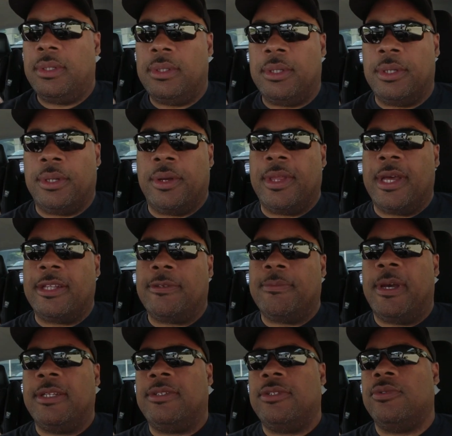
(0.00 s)
You know, that's
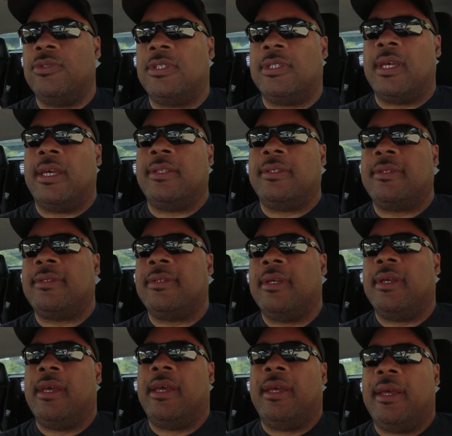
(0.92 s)
my 2 cents.
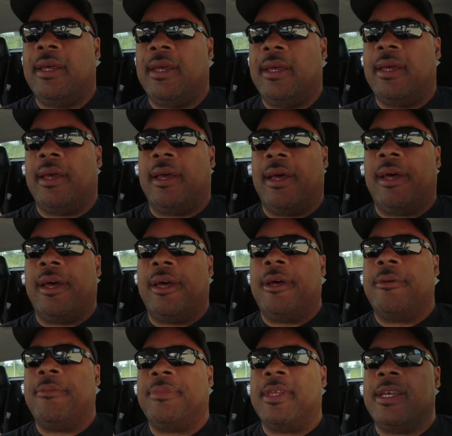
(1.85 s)

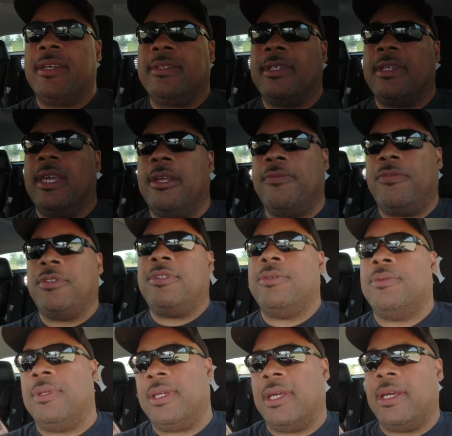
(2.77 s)
Thanks again for
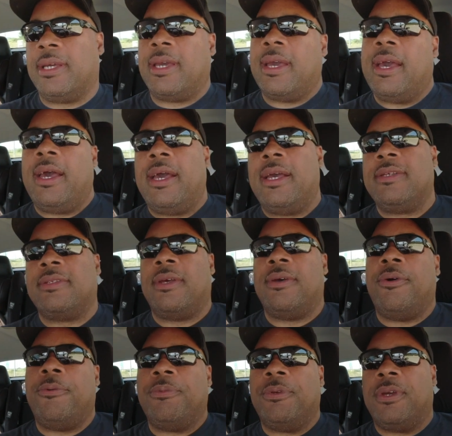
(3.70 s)
tuning in, guys. I
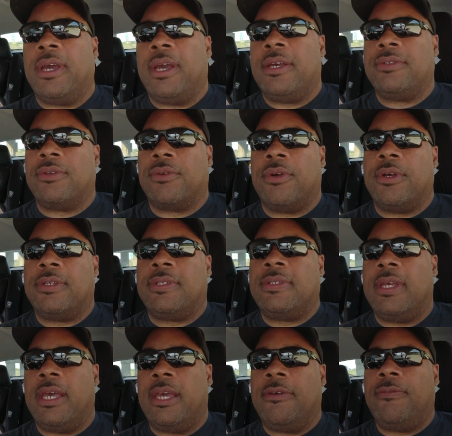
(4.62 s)
hope you guys are all
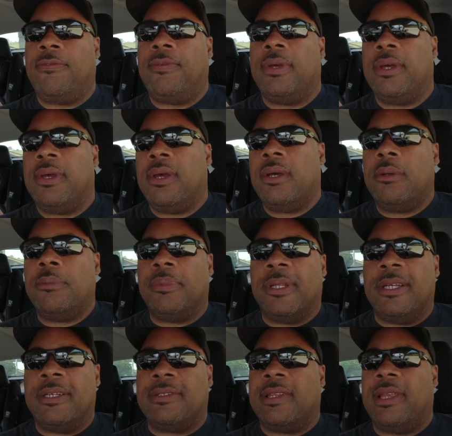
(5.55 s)
safe.
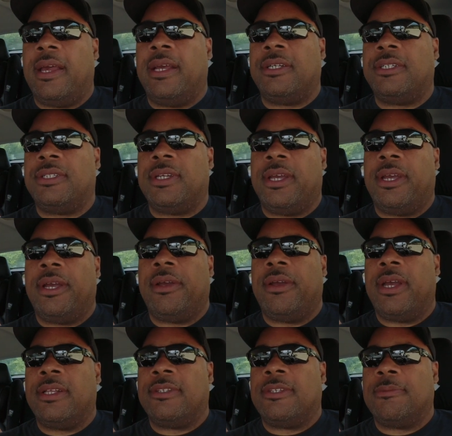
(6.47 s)
Please like, share,
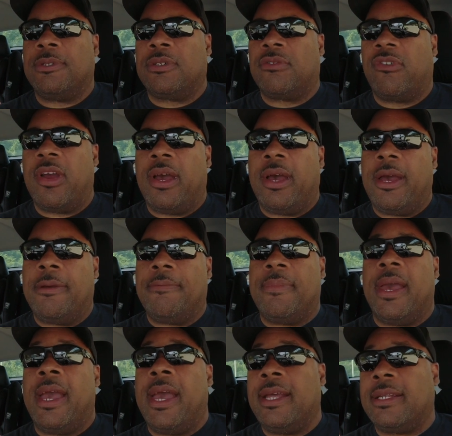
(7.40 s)
and subscribe,
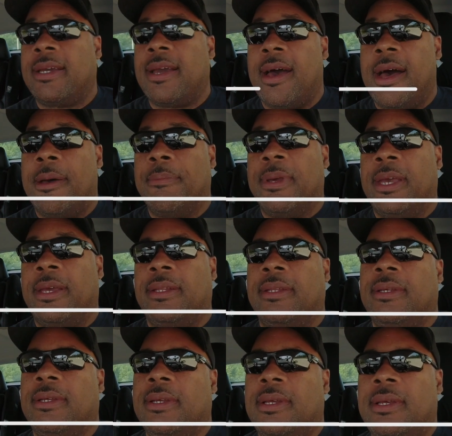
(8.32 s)
and comment.
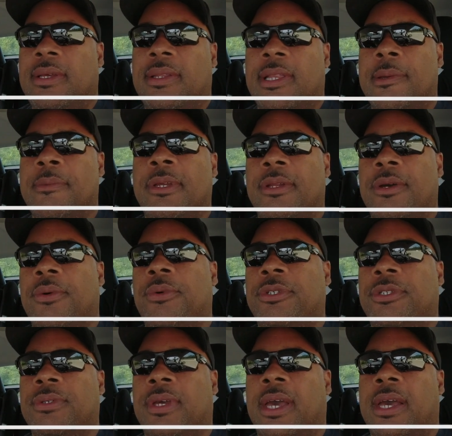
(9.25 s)
Let me know
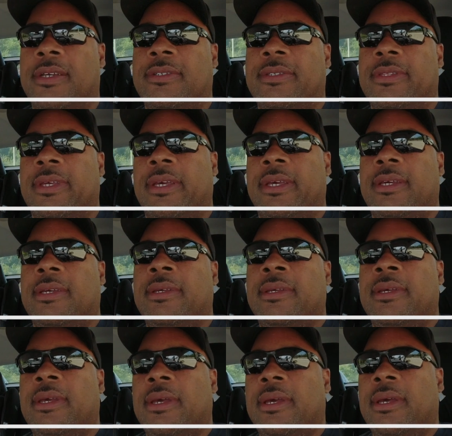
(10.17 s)
what you guys think
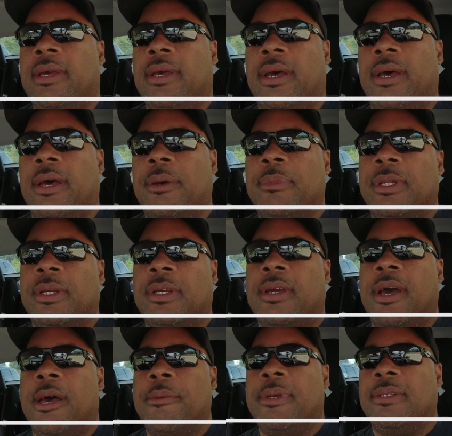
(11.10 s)
in the
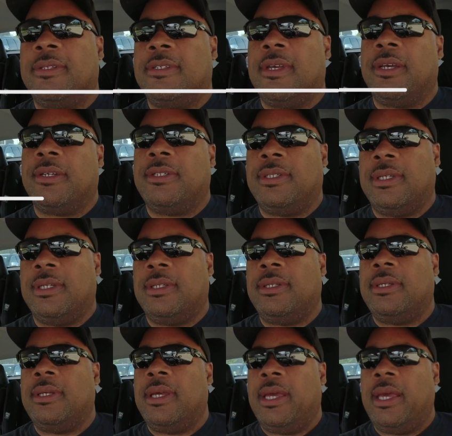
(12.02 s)
comment
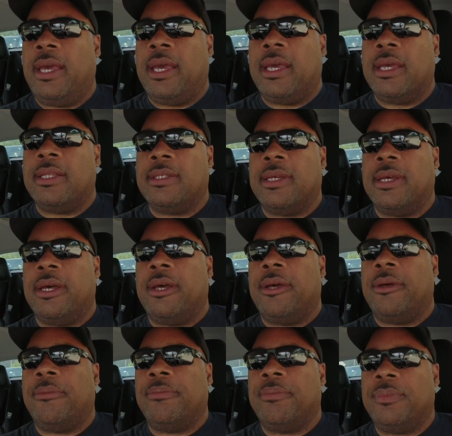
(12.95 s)
section. And,
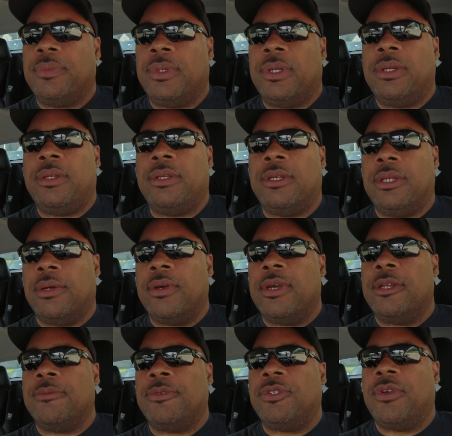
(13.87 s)
you know,
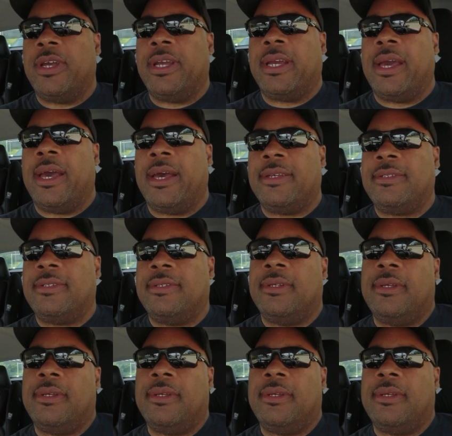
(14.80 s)
hit them straight, guys.